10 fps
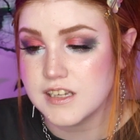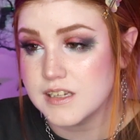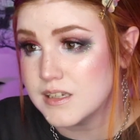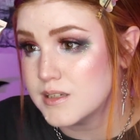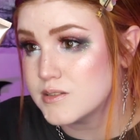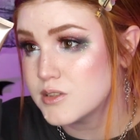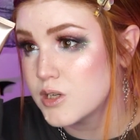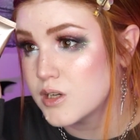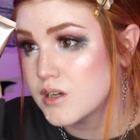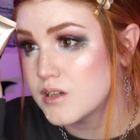It is
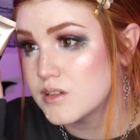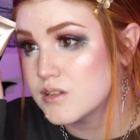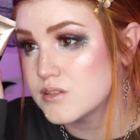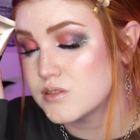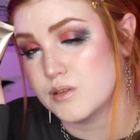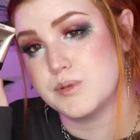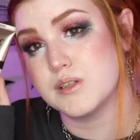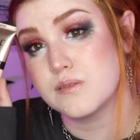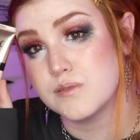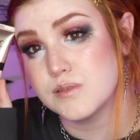so
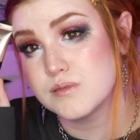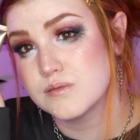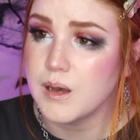beautiful.